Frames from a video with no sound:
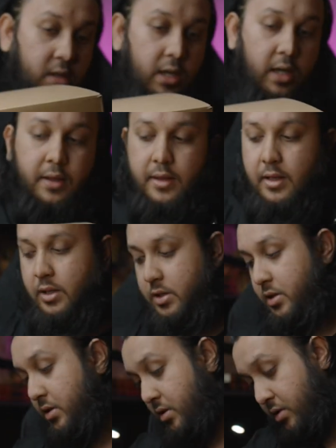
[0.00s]
I think,
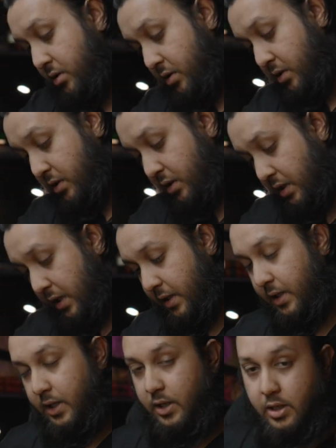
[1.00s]
and
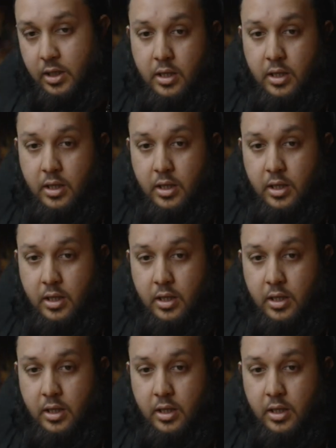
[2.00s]
then